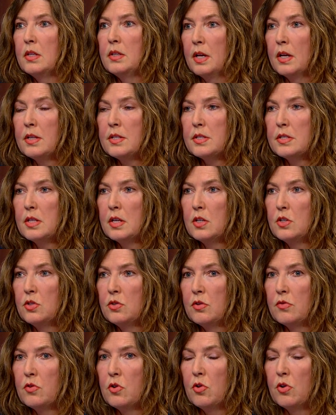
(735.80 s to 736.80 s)
Yes, they
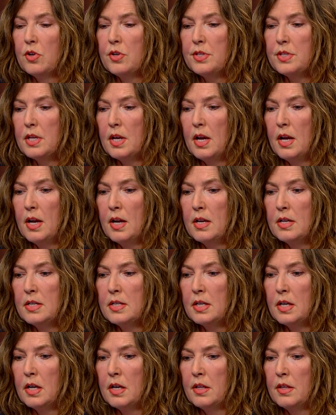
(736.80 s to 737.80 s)
do, of course,
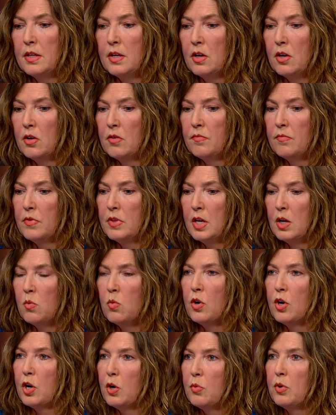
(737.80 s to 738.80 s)
and uh, they they
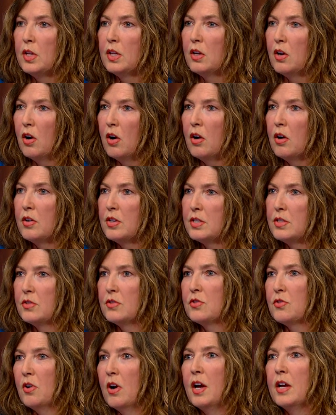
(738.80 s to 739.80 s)
work really hard to
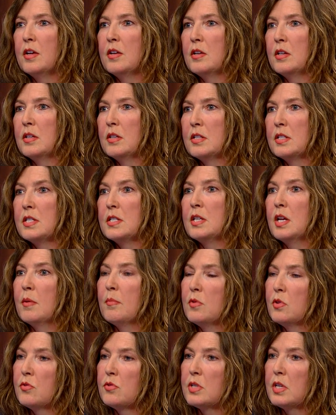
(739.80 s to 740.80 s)
try and
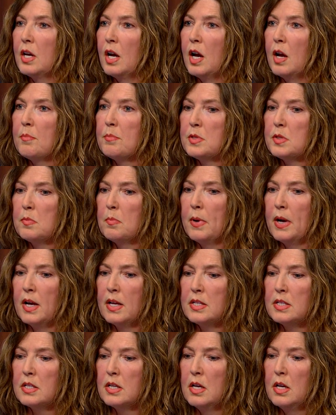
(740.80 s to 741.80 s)
stem those gaps.
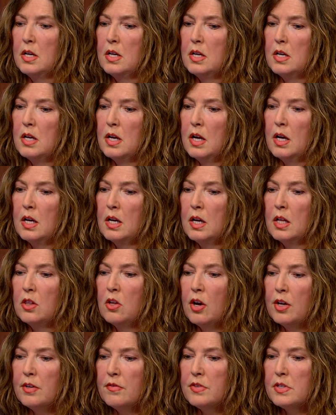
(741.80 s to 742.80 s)
But uh, a
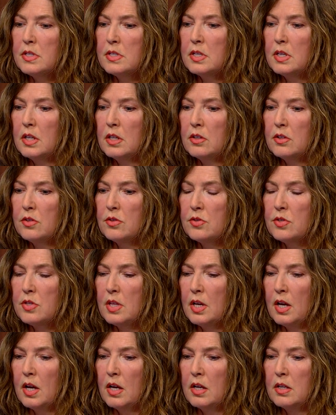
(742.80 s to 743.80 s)
lot of the skills
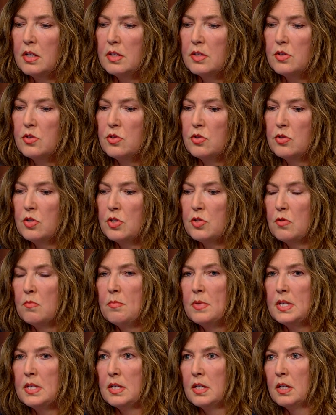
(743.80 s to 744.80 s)
that the students are
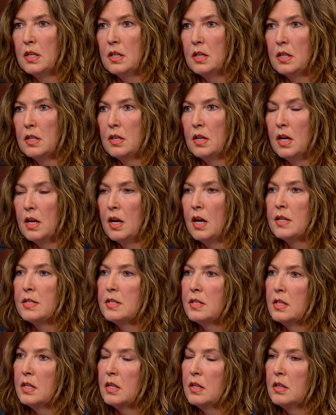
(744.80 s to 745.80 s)
missing, and, and I
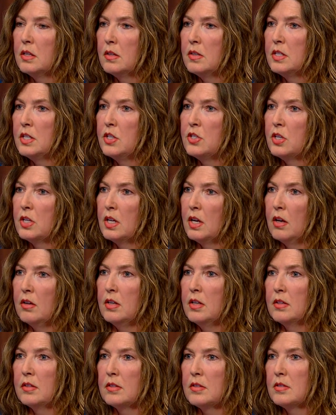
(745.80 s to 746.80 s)
see it in teaching
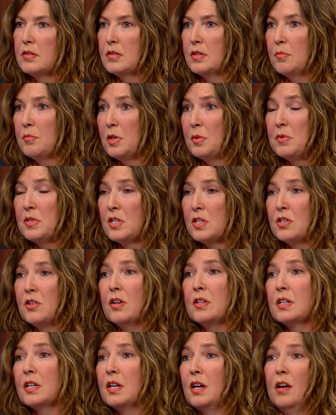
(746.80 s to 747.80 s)
calculus, sometimes it's
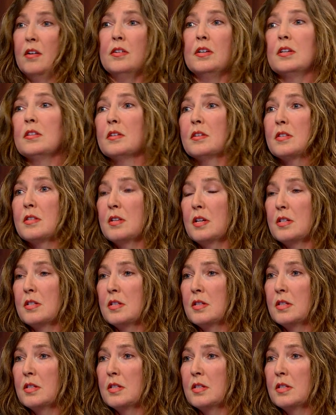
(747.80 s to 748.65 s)
not the calculus that's